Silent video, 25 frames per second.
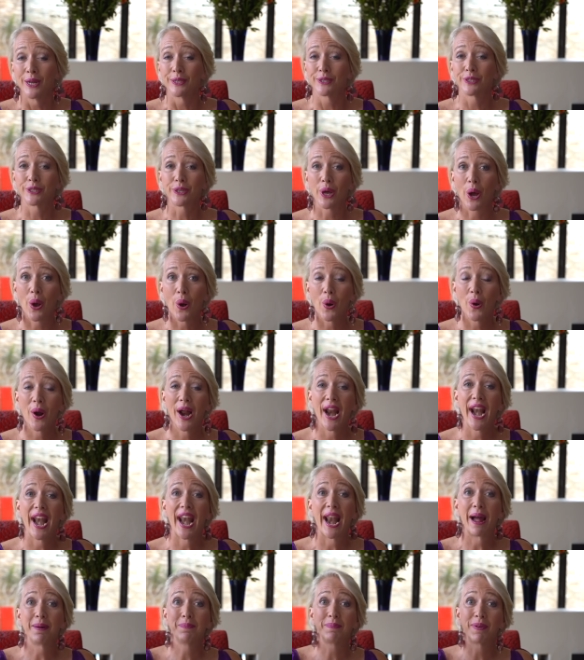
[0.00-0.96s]
So,
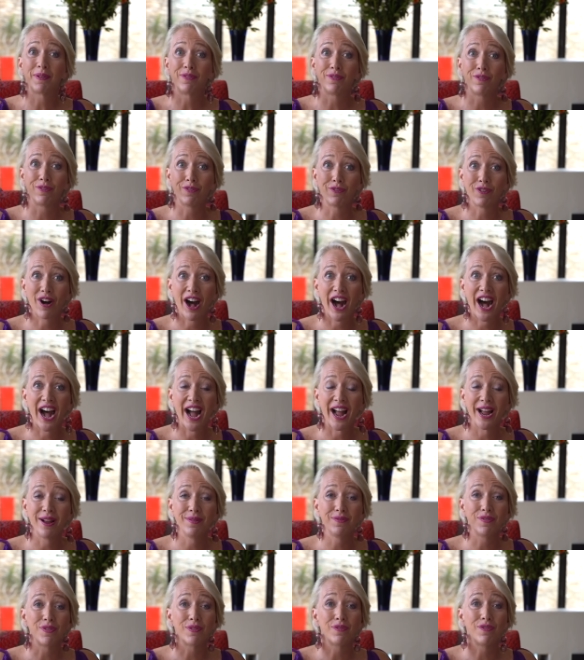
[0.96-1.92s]
number
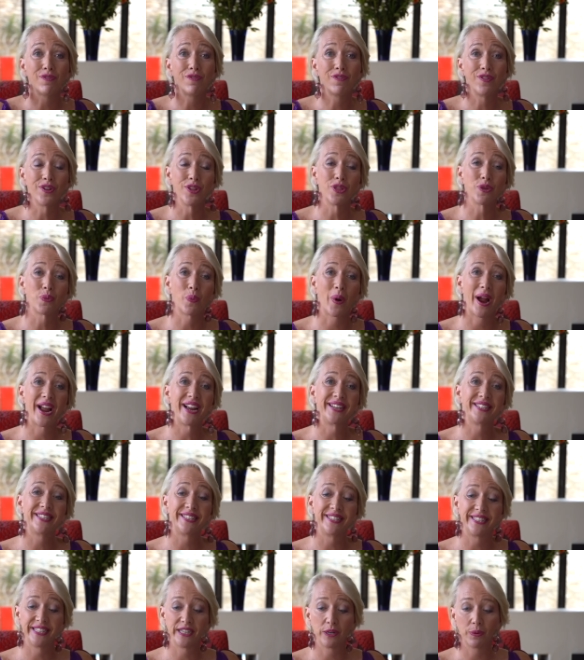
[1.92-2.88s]
five, the fifth way
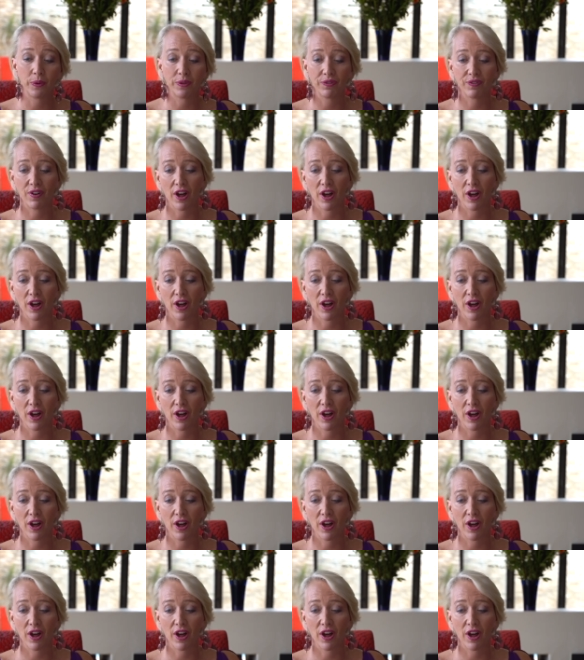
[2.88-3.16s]
to deal with